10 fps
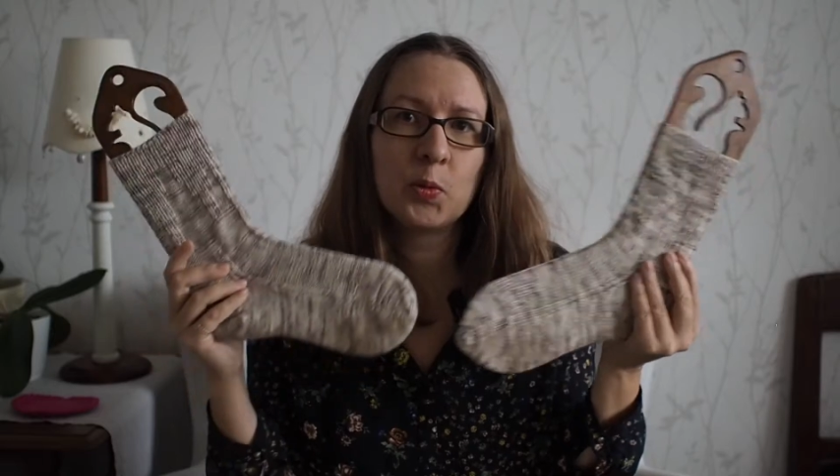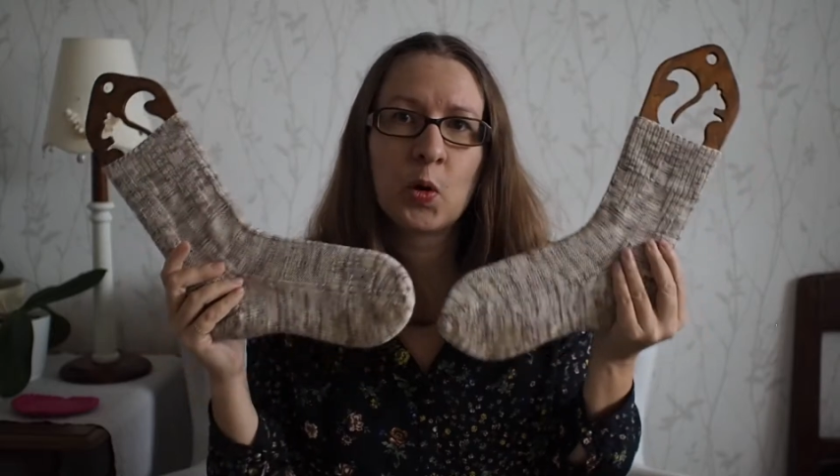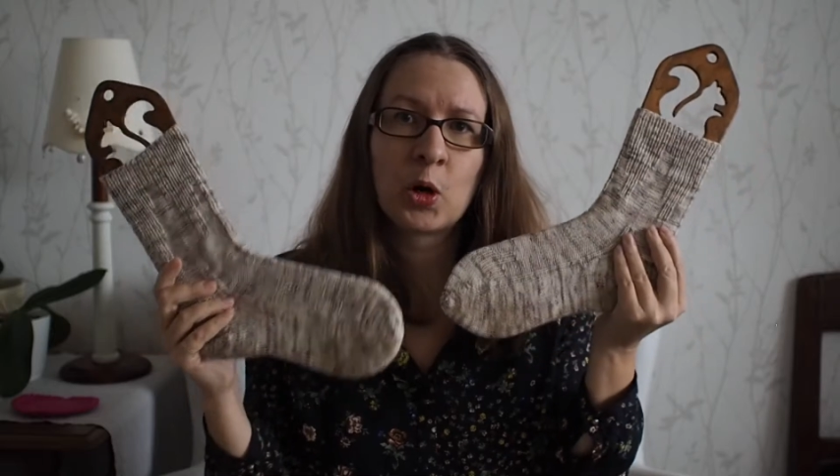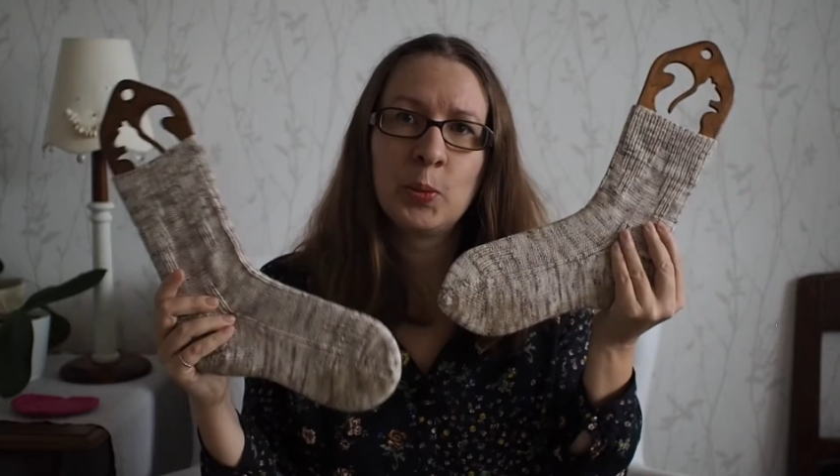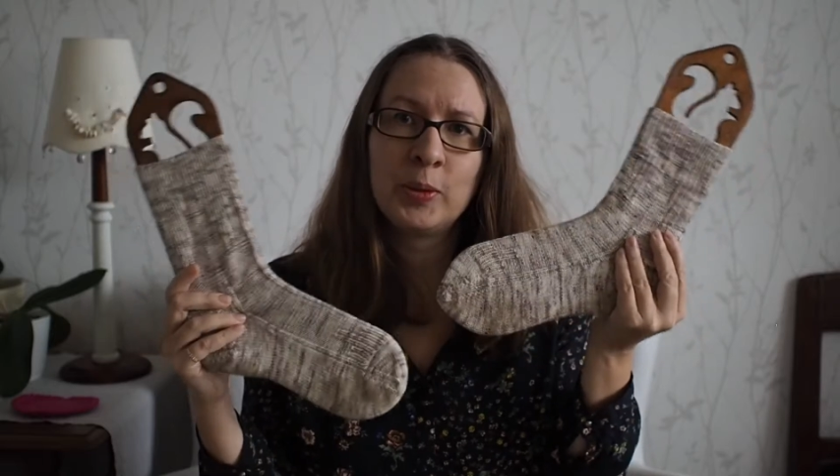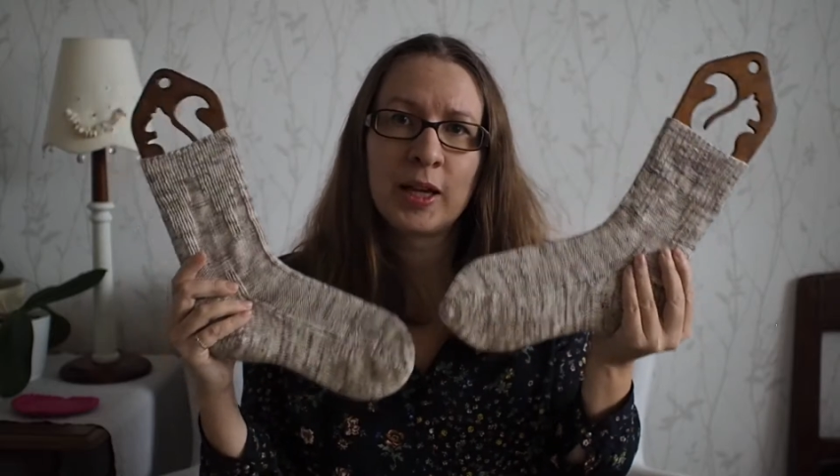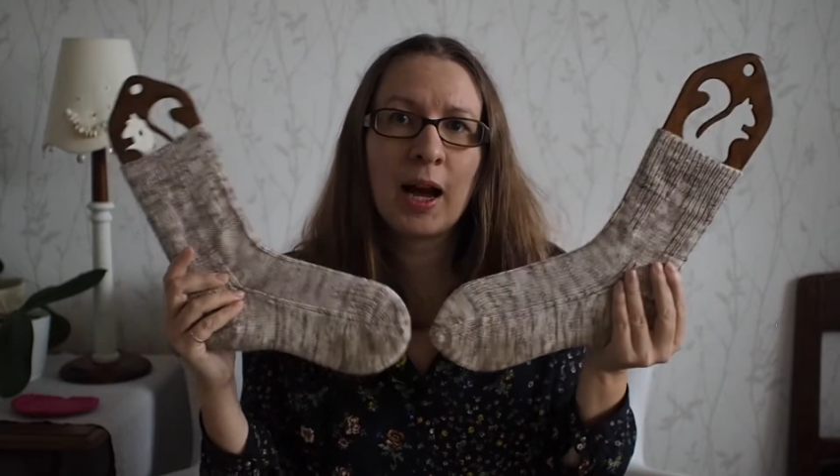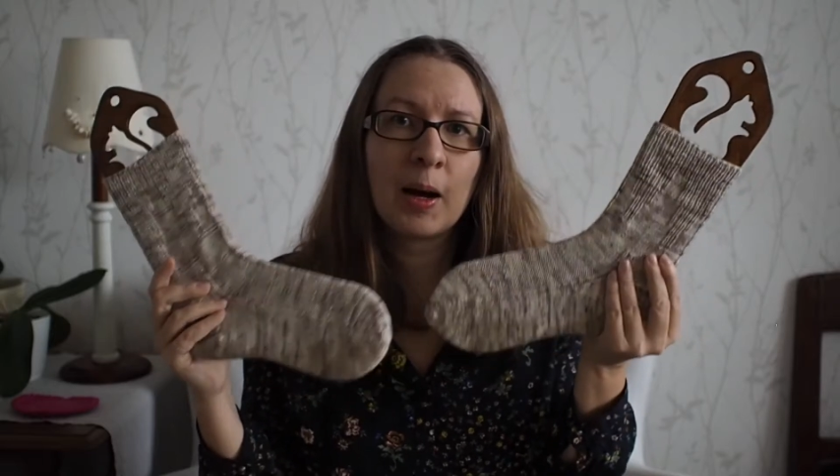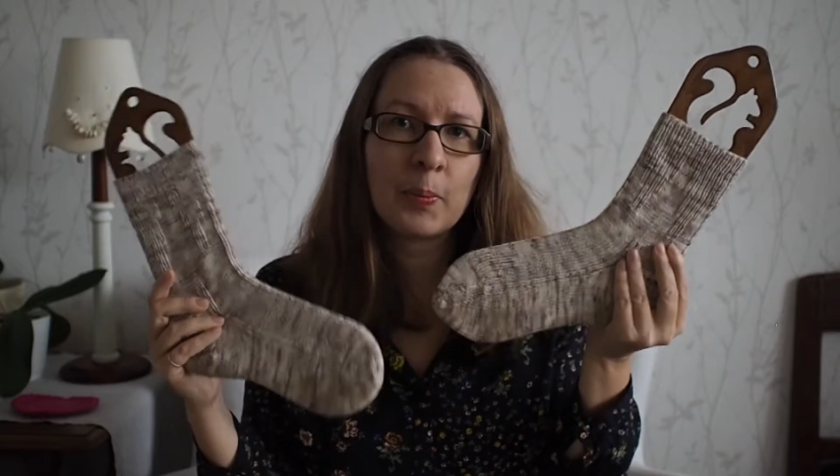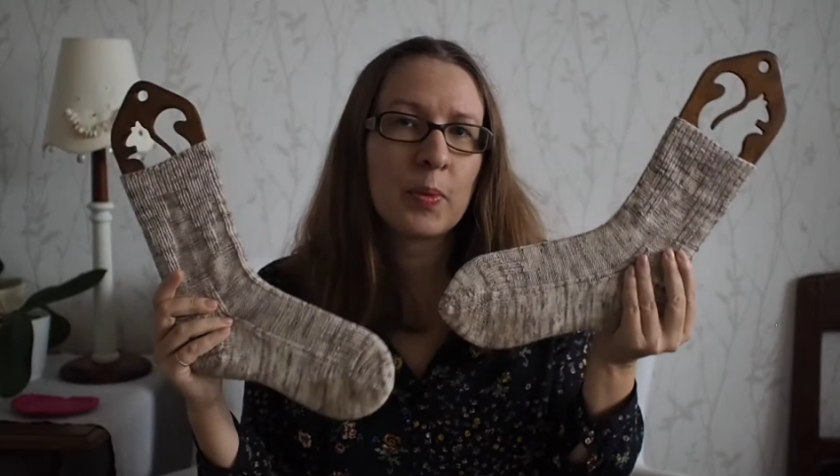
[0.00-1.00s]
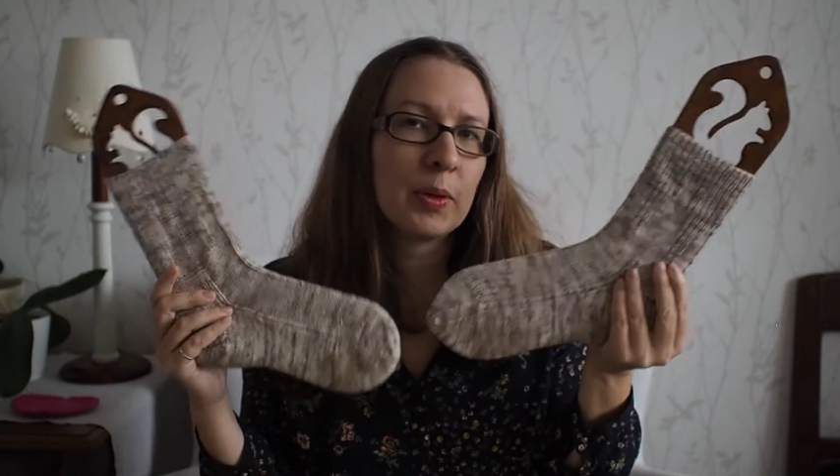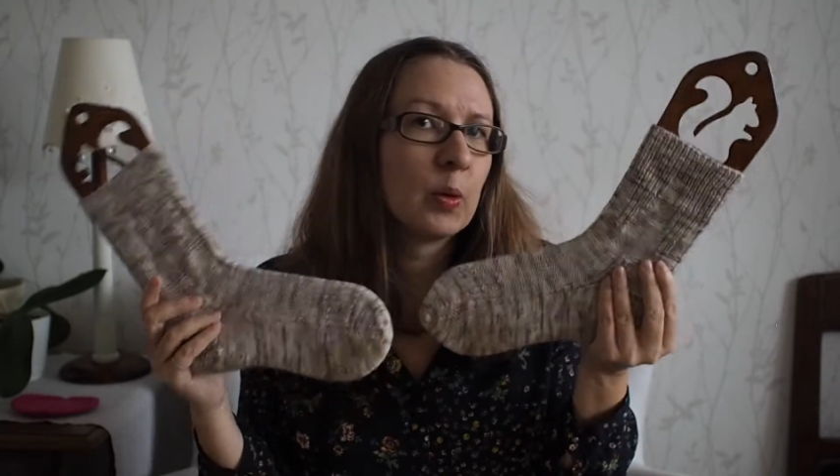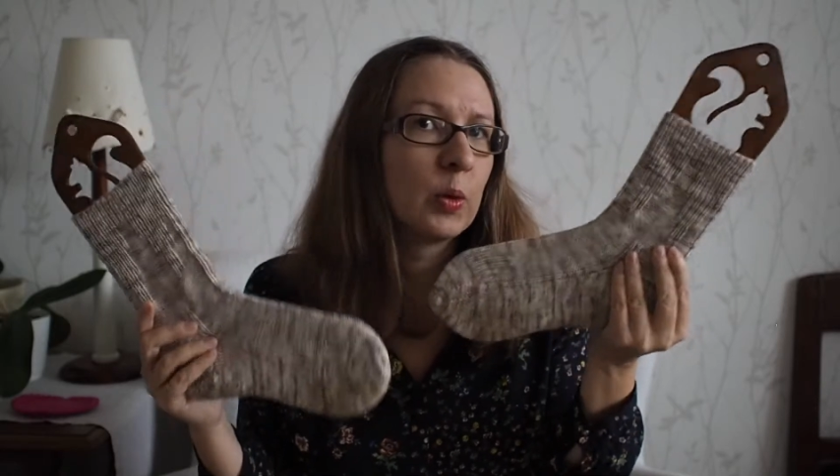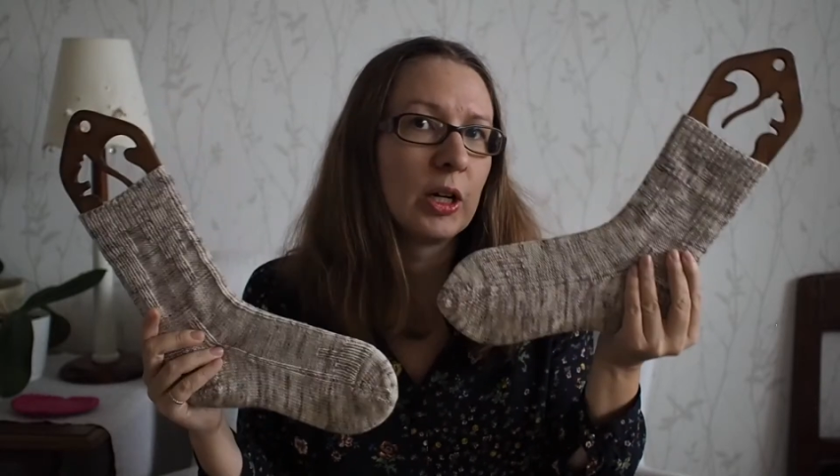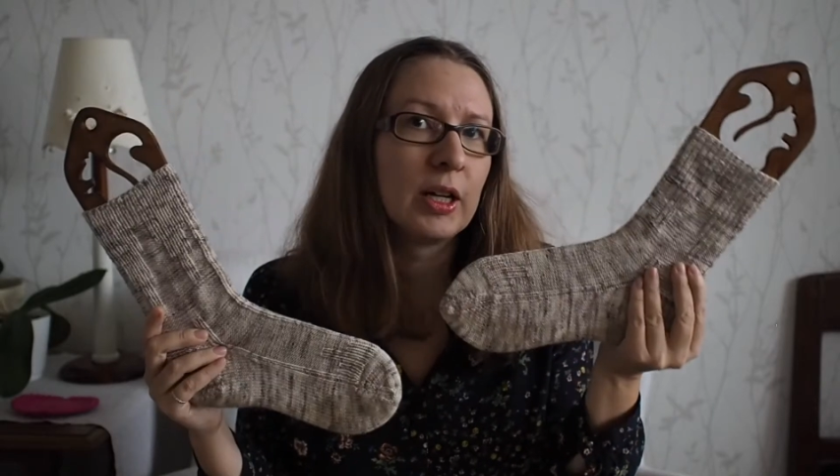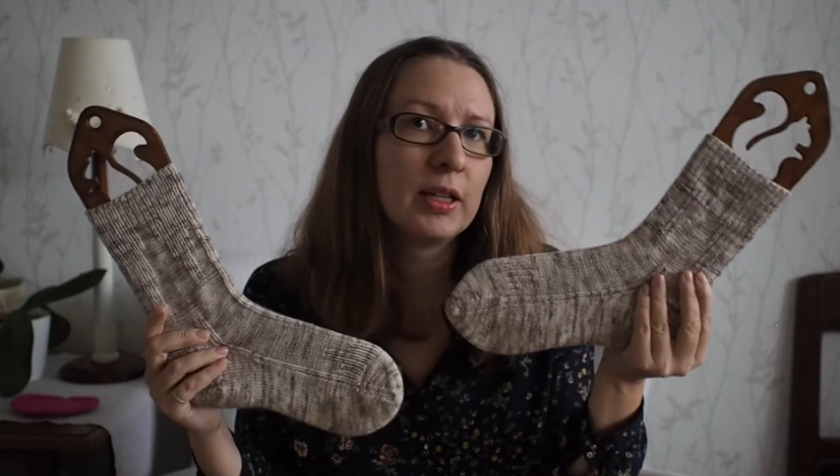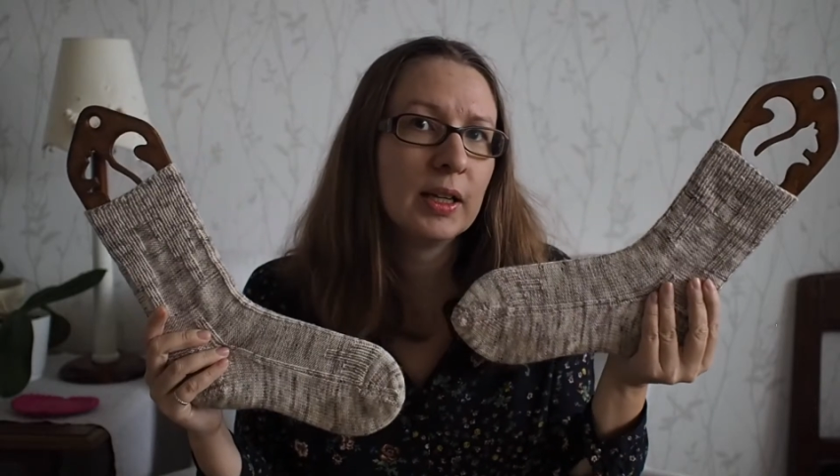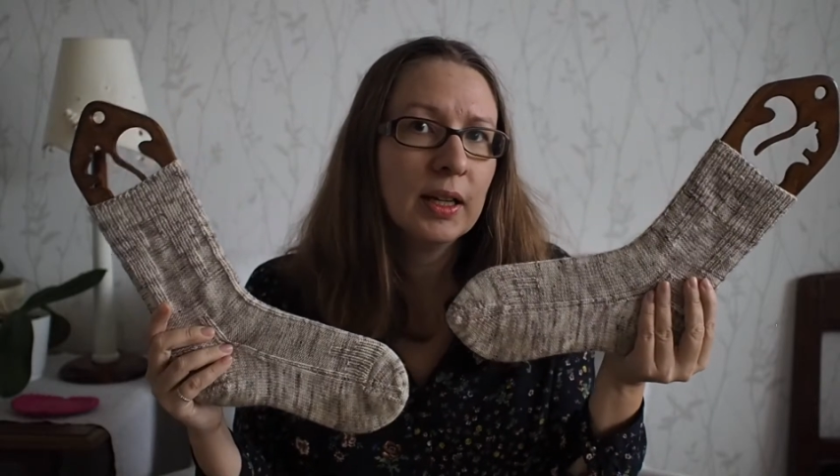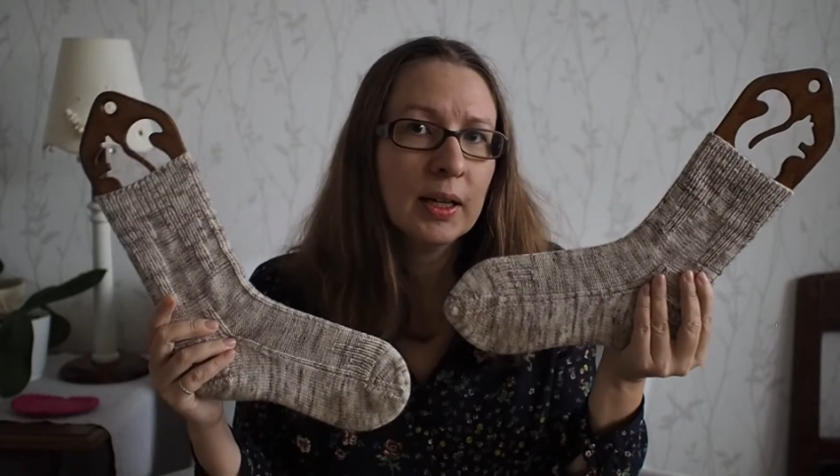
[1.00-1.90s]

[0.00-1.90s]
warmed up the wood